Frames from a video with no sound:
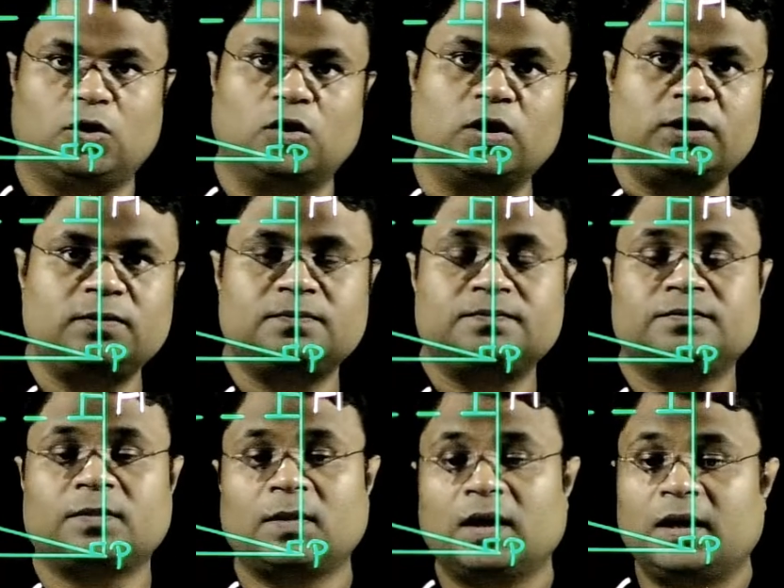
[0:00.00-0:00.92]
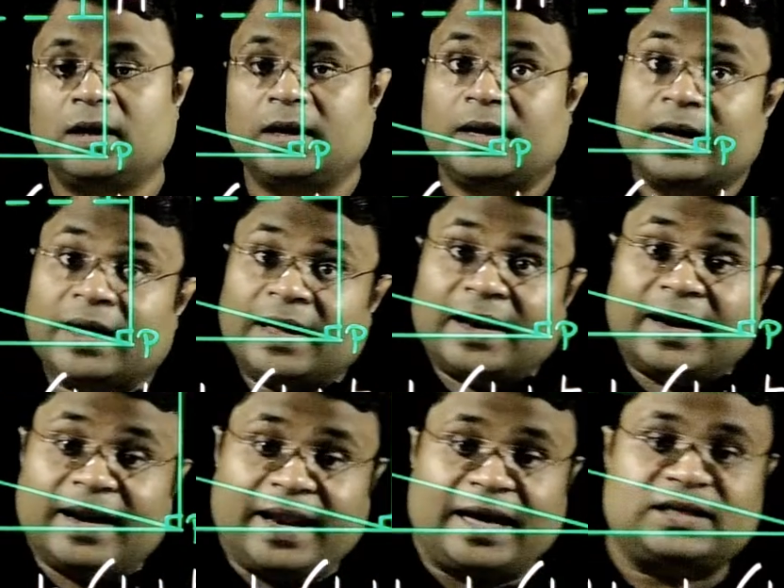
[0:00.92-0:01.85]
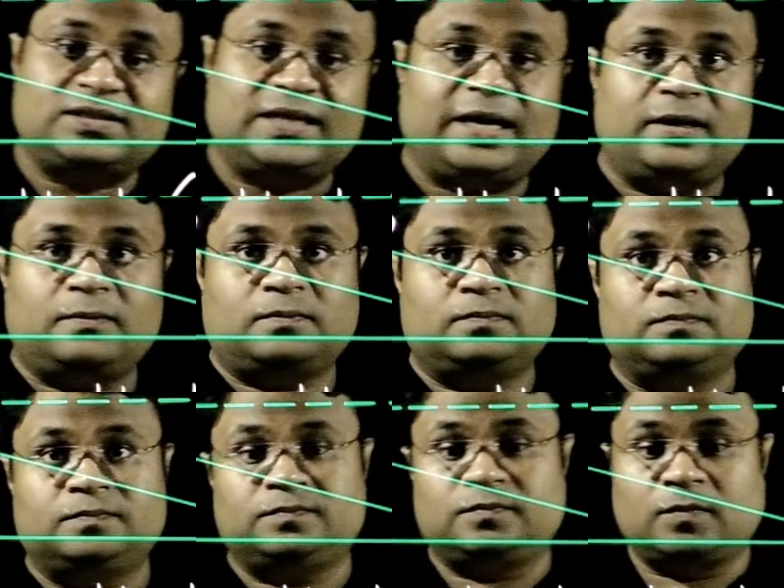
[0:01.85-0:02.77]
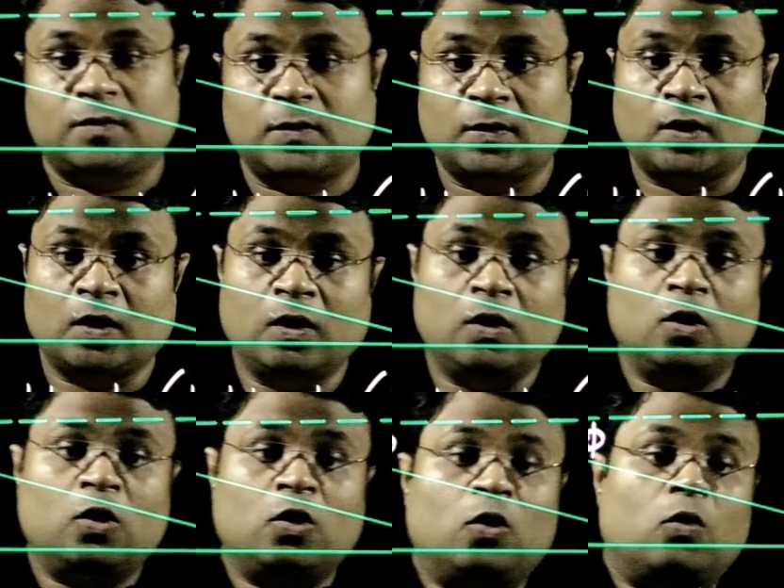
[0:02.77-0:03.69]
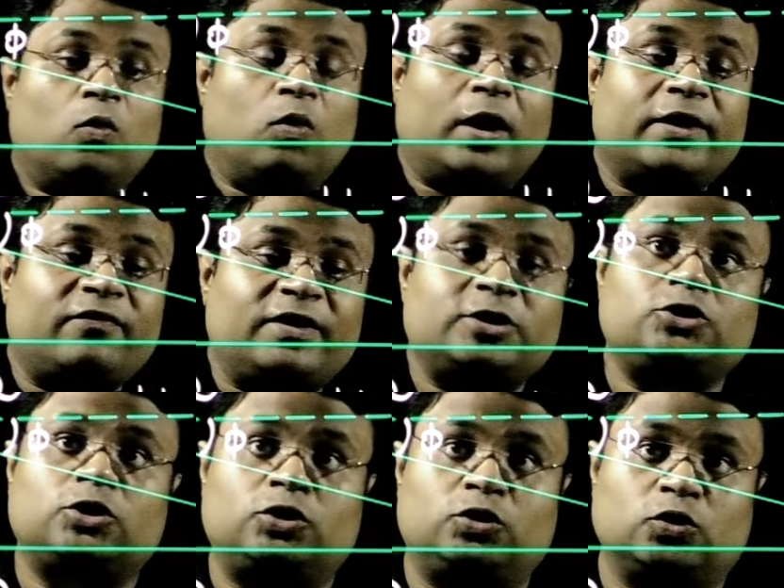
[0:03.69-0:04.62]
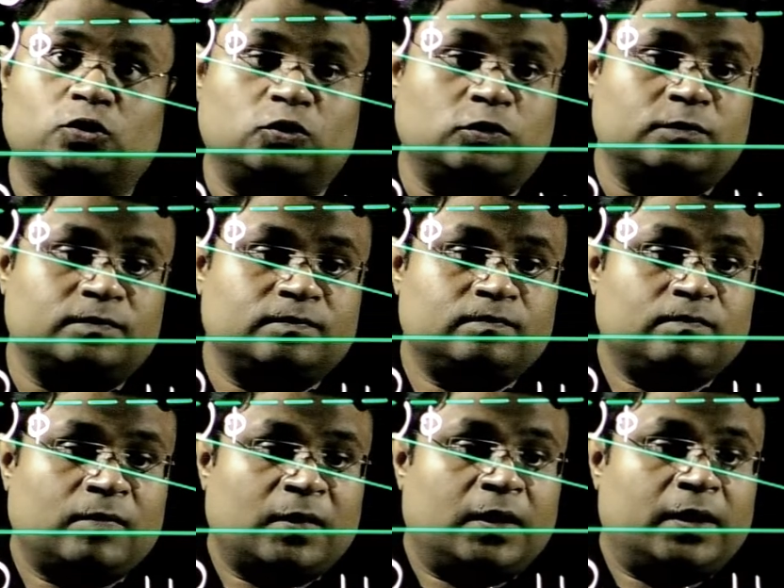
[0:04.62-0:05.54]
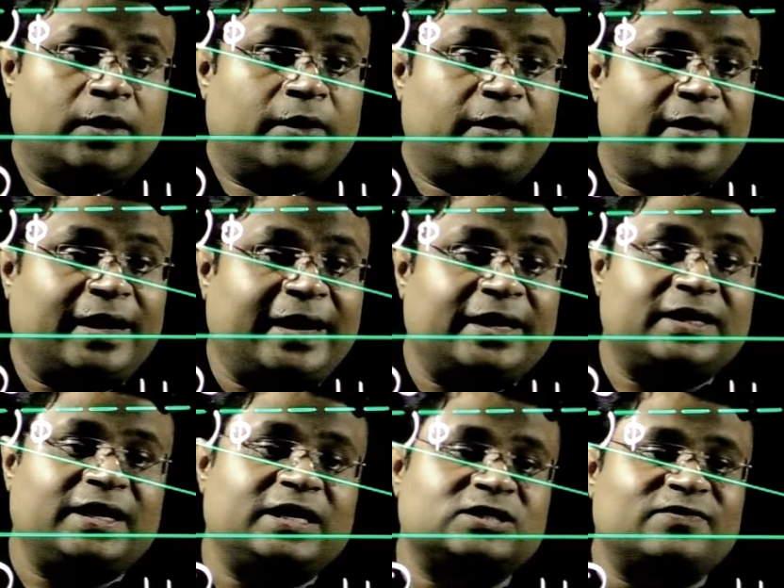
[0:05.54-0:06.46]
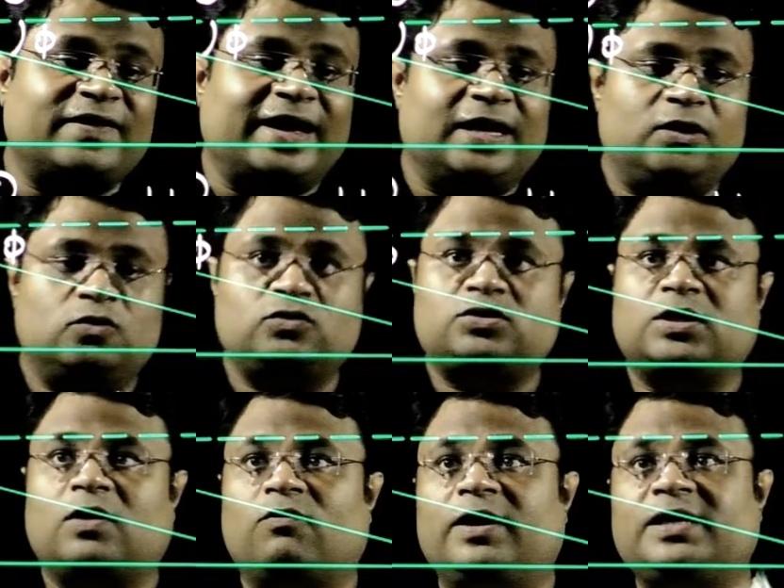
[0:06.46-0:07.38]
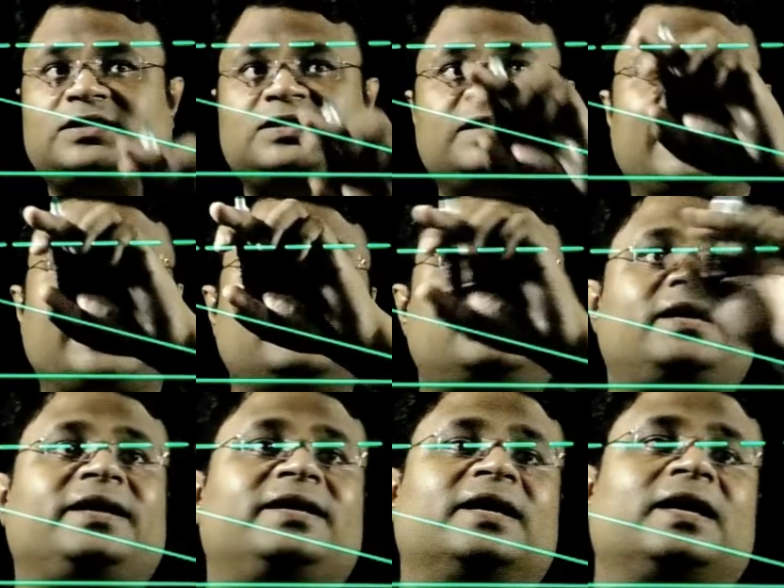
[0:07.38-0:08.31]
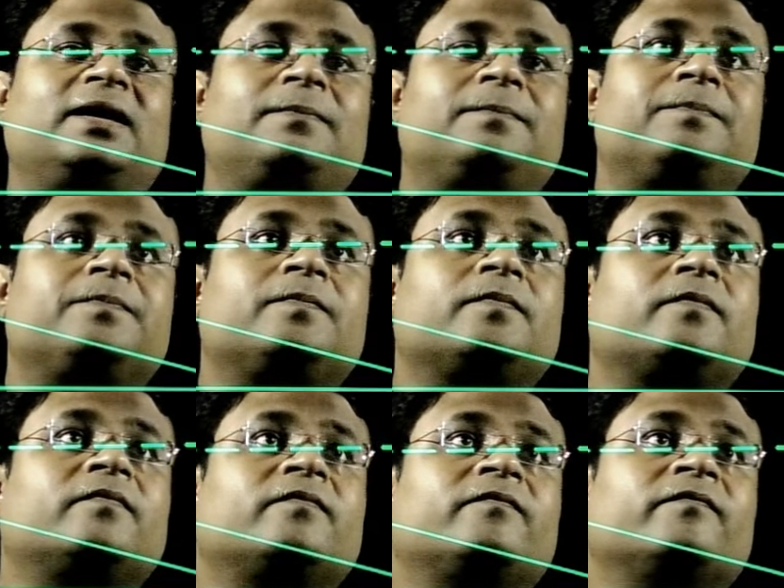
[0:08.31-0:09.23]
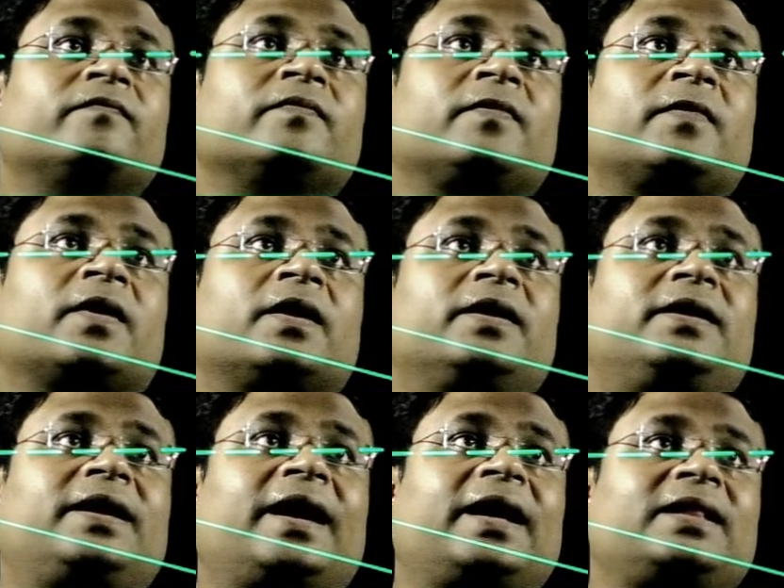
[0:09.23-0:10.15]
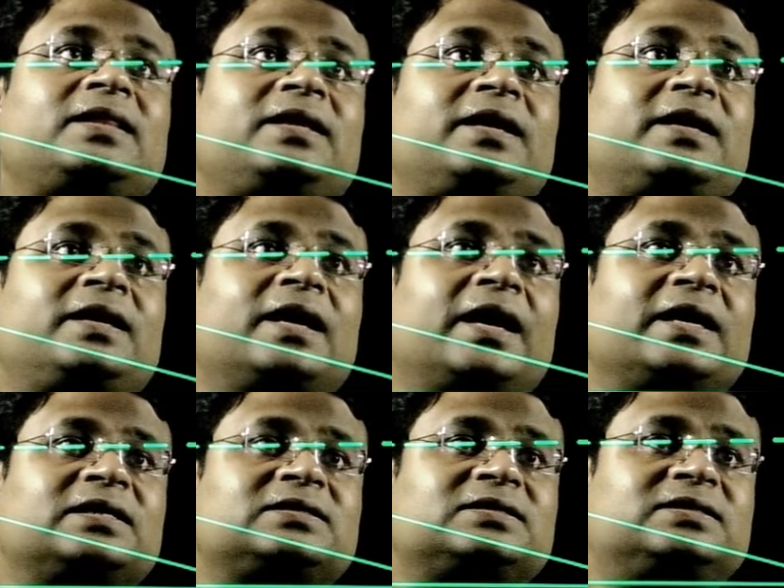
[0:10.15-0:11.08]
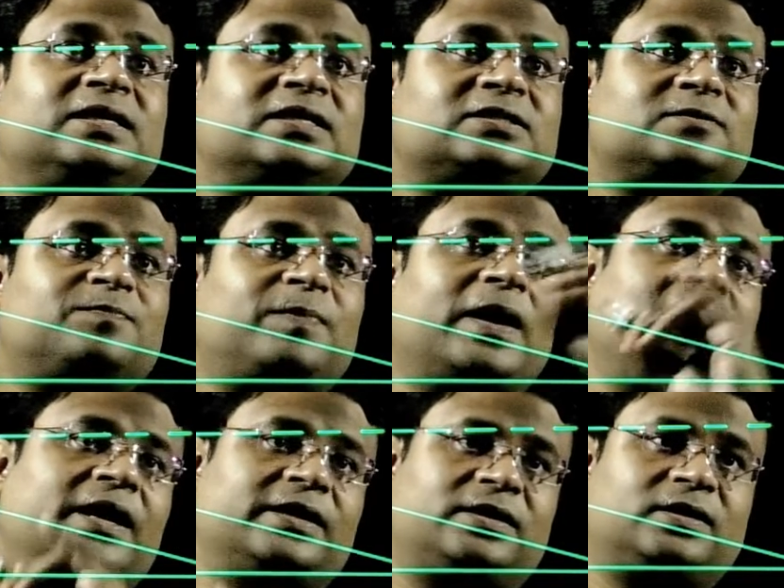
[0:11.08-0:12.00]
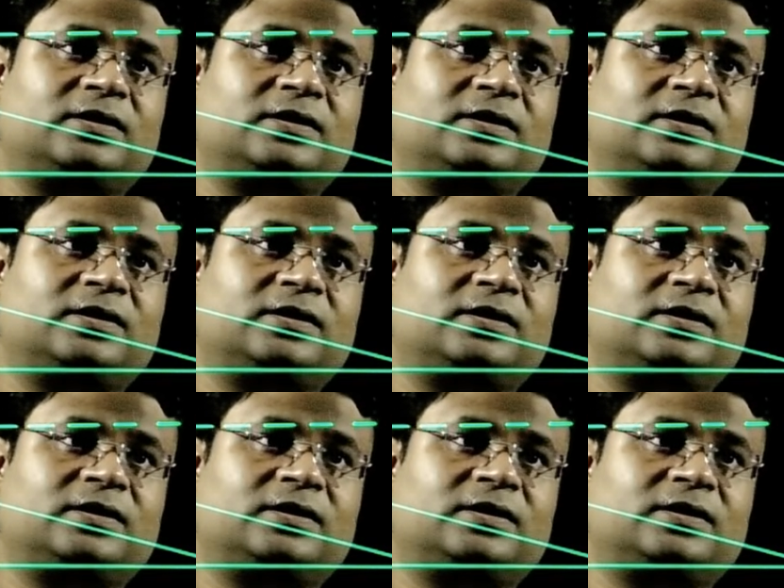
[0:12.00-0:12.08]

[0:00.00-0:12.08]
Good. Next thing, what we should do, write these values. Now what is tan theta? Tan theta is this part.